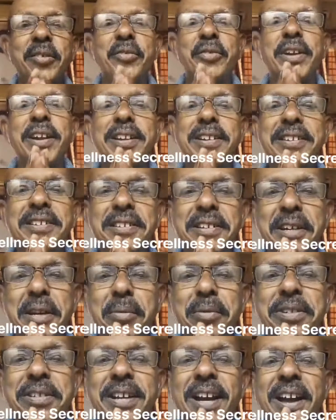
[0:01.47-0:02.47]
Friends,
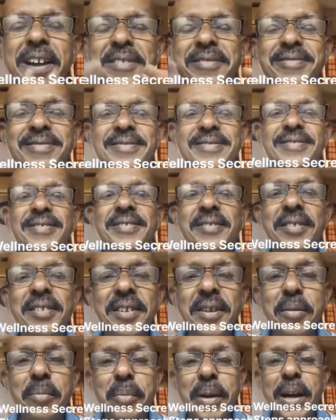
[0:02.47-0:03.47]
namaskar.
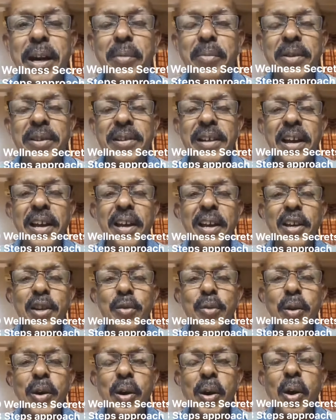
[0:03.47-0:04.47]
My name is
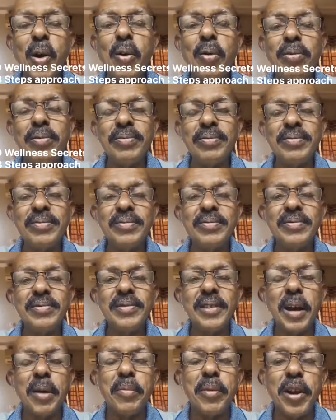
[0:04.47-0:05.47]
Gangeshwar Rao.
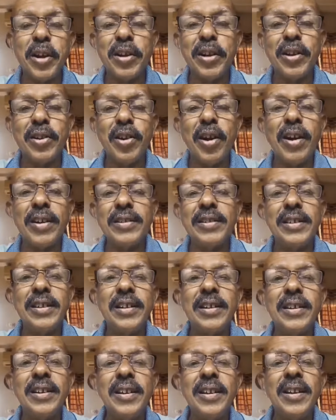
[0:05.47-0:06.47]
I'm not a
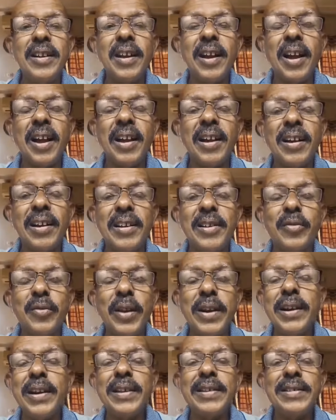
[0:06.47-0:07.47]
doctor, and this
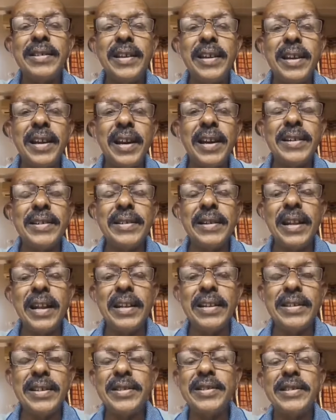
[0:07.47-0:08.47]
Wellness Secrets, the
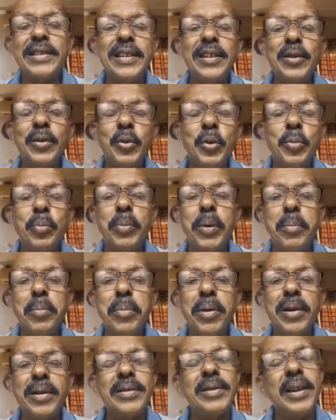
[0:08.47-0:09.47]
existing group
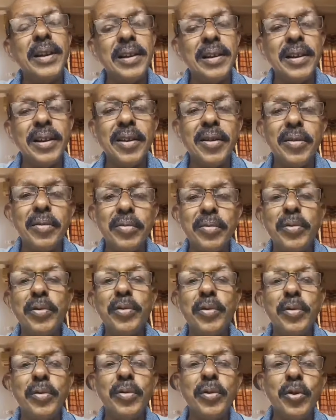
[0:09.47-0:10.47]
members and the
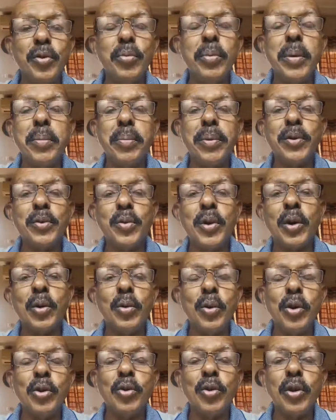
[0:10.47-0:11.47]
new members who are
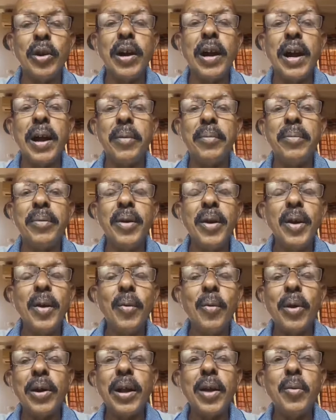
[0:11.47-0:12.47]
going to come,
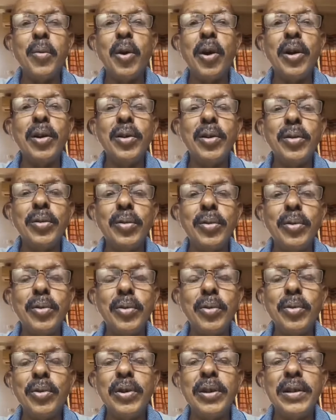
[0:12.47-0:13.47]
what I want you to
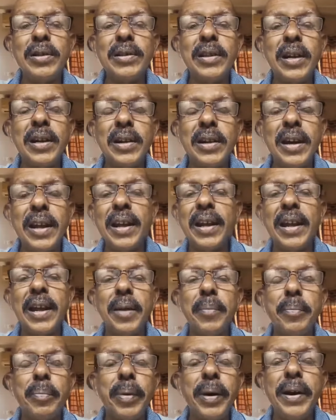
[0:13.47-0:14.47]
do is that take
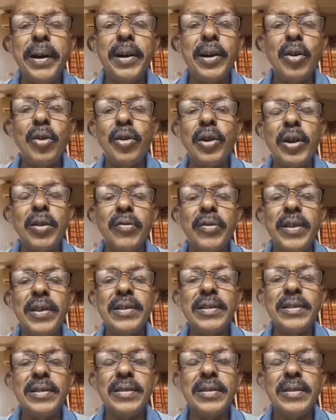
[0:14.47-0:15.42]
a printout of this